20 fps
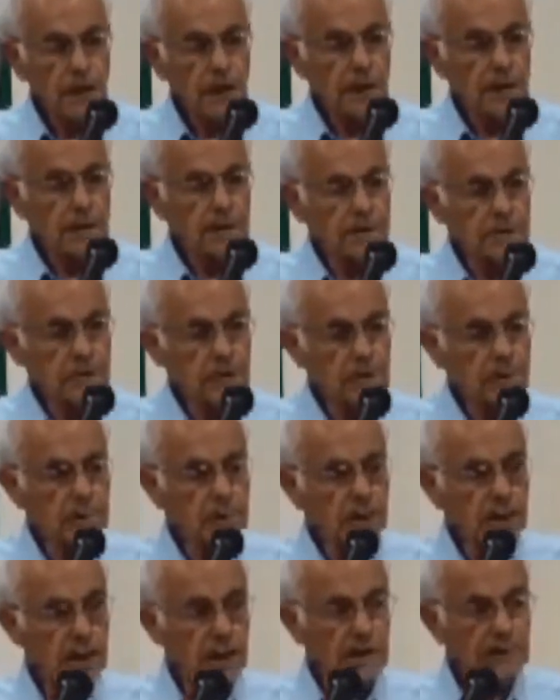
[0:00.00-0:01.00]
And
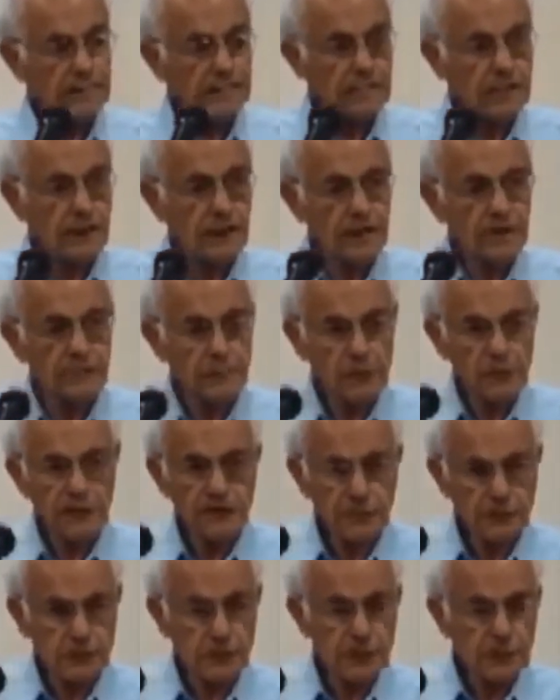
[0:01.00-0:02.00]
may I say,
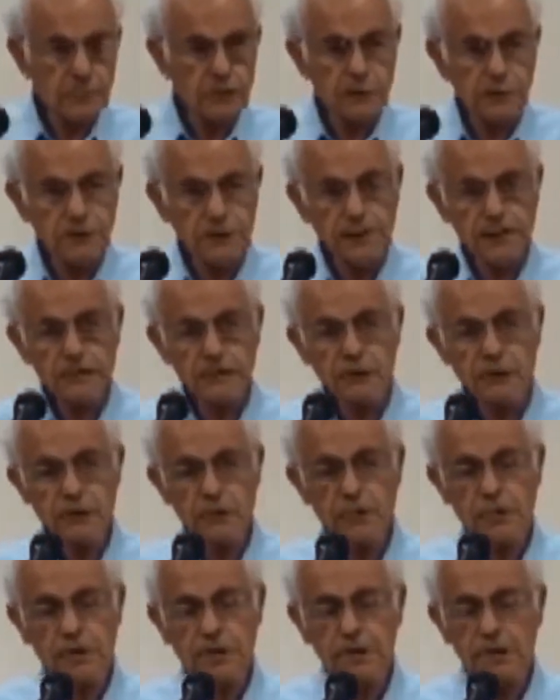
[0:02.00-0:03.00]
when I speak with
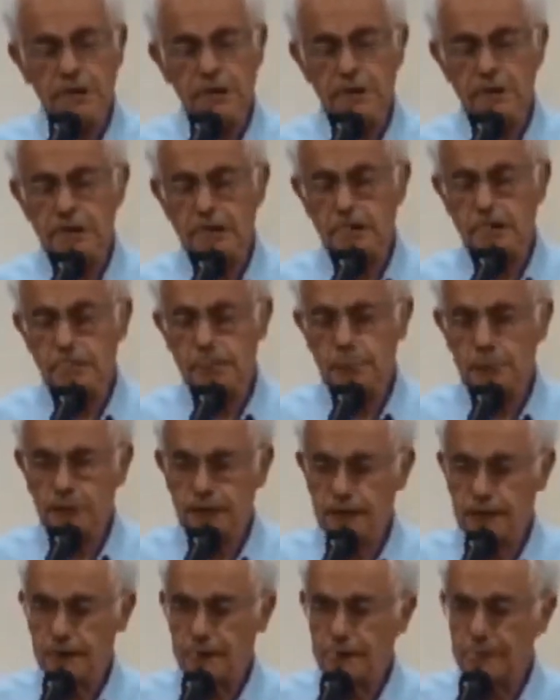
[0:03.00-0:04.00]
English-speaking
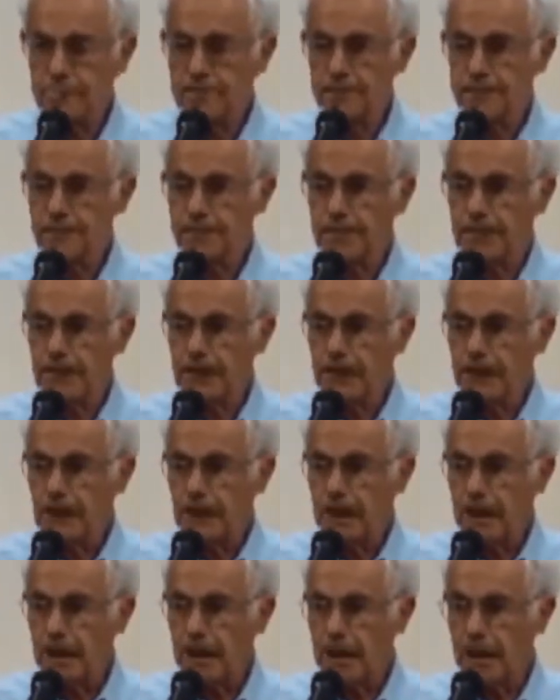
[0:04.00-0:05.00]
persons,
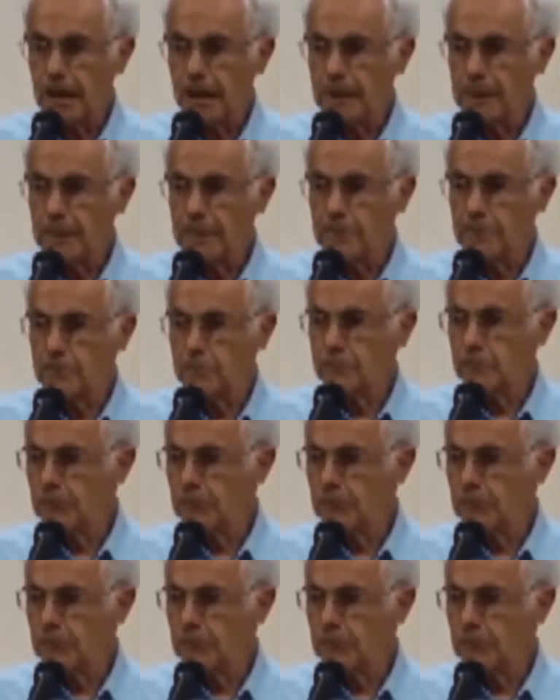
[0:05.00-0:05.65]
I